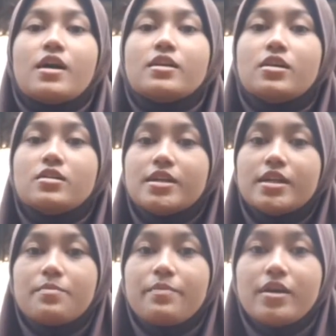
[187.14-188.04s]
Another
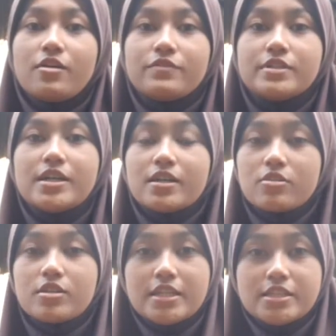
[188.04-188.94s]
impact of the Earth
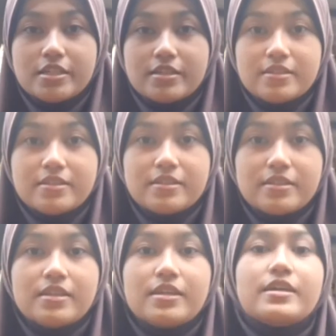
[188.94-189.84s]
rotation.
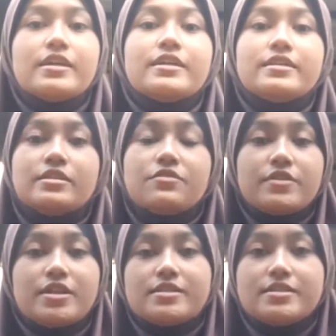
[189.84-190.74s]
The
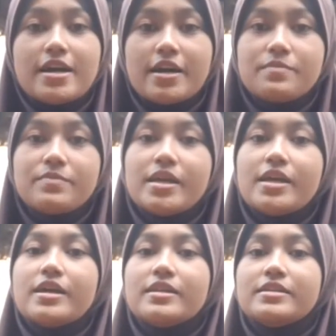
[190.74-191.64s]
different time,
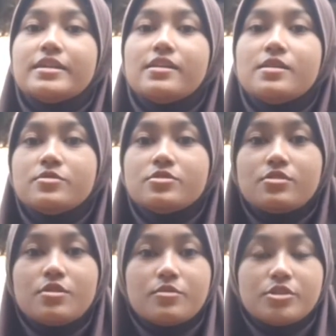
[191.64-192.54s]
the daily
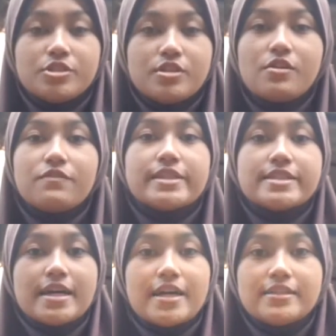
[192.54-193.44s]
pseudo-motion of the
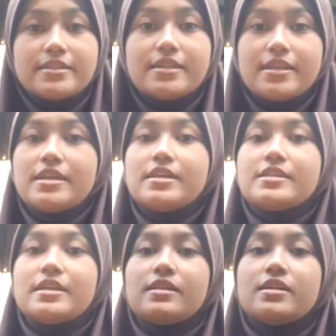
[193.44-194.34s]
sun,
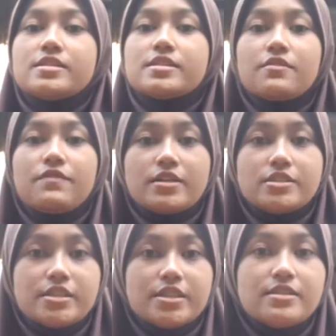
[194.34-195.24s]
satellites can
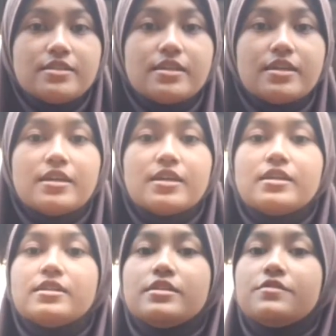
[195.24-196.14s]
function,
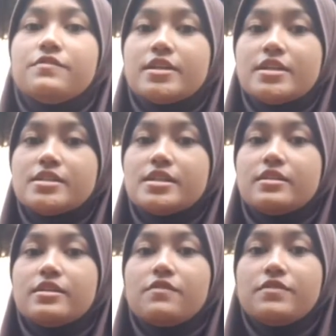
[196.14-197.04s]
the difference
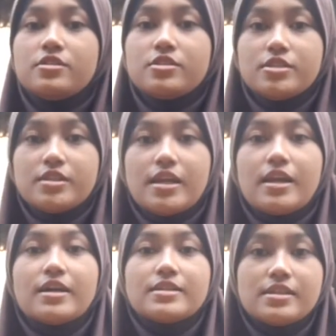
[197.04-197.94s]
in gravitational
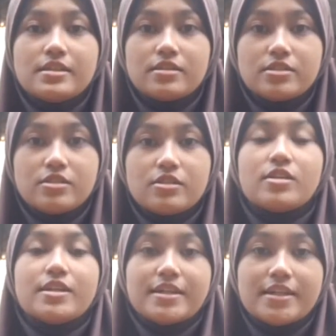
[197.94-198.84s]
acceleration
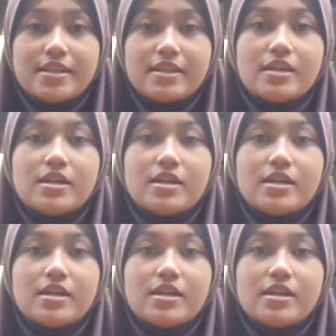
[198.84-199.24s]
on Earth,